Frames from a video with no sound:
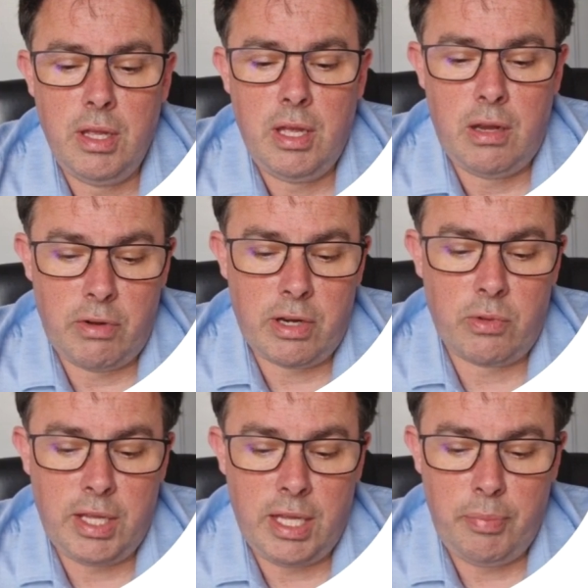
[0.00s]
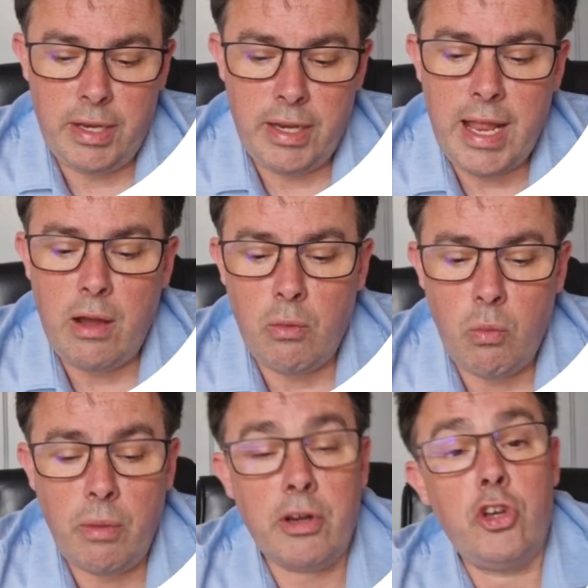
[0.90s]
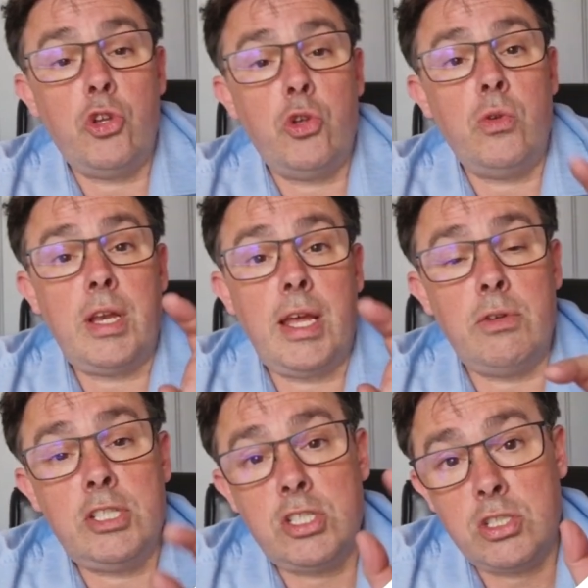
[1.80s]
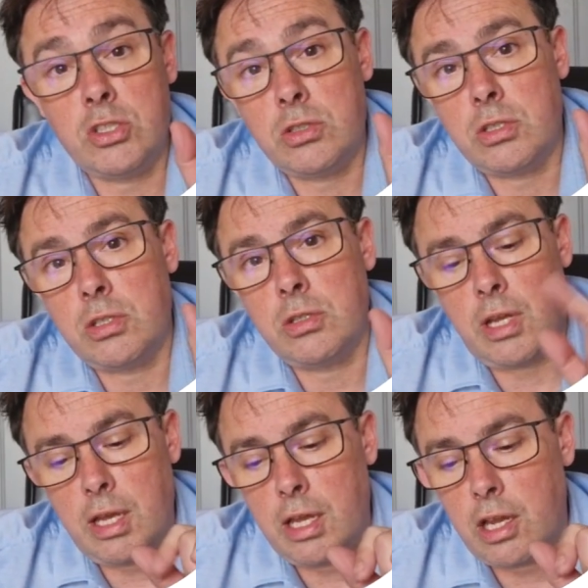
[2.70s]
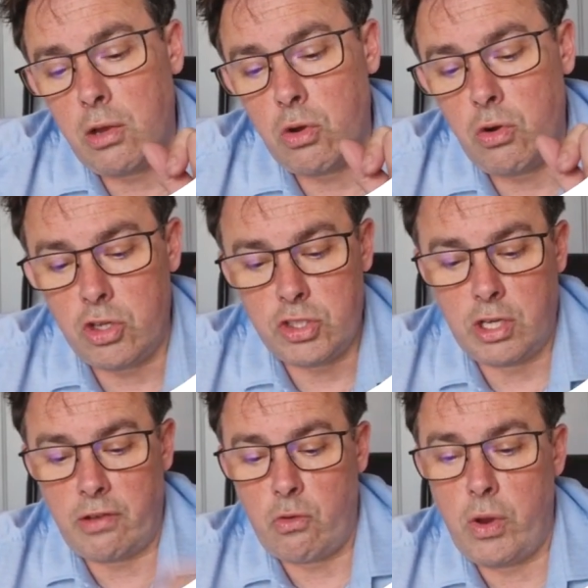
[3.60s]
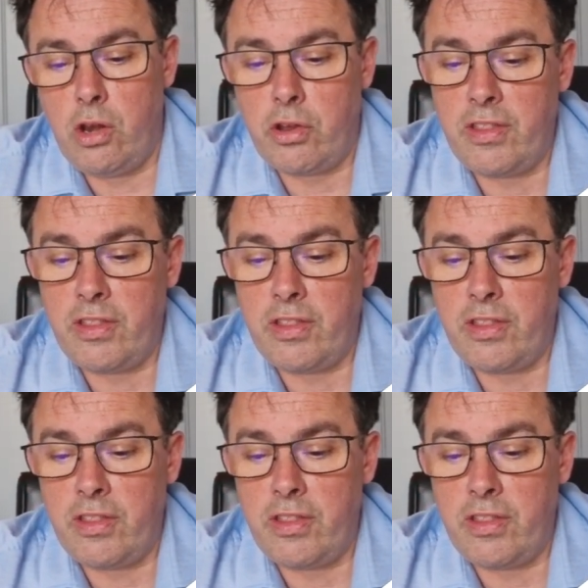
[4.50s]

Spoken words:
Record keeping. Now, what I'm going to do now is go across and have a quick look at the